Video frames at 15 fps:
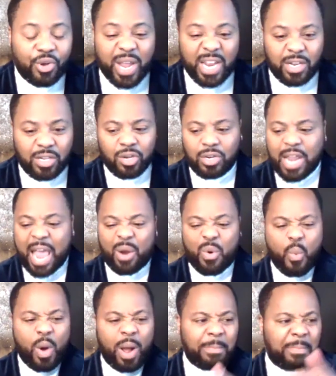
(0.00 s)
it looked like
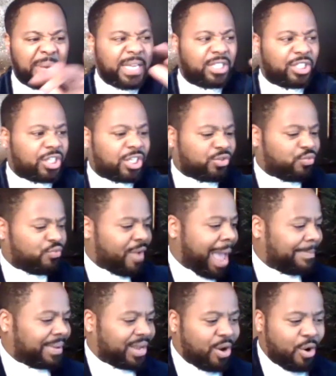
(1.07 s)
one piece just
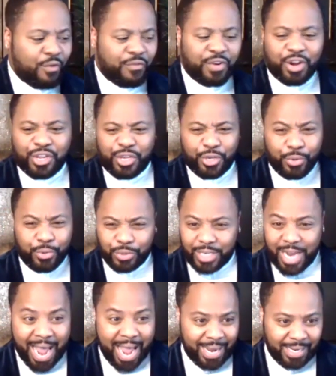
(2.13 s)
wrapping over a huge
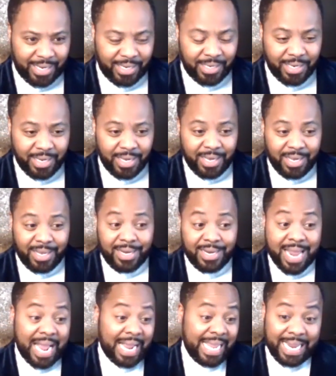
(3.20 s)
island.
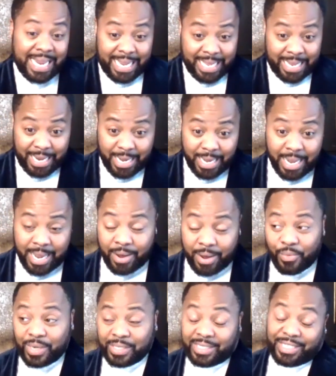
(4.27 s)
Now getting it in there
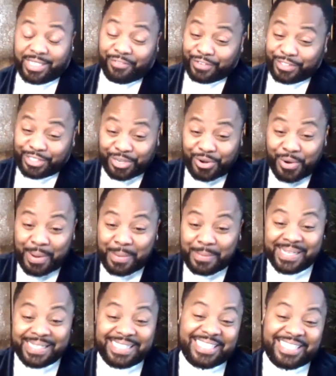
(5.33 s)
was a different story,
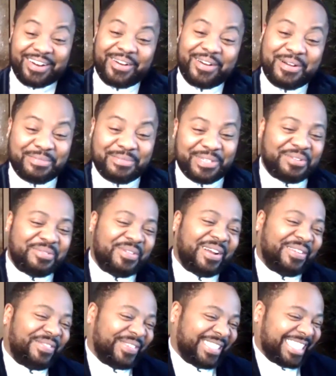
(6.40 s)
but Sierra Home did a
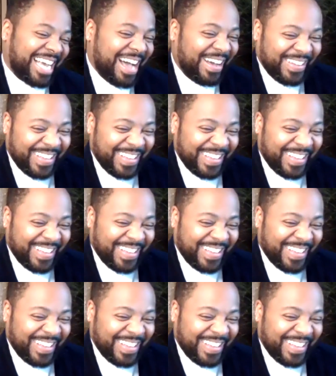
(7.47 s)
wonderful job